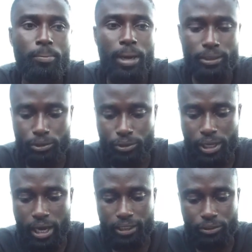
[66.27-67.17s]
But
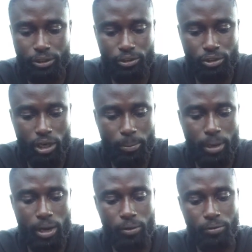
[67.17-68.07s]
today I just want to talk
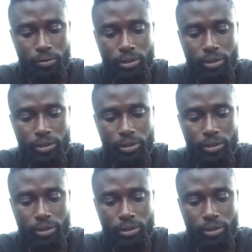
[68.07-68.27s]
about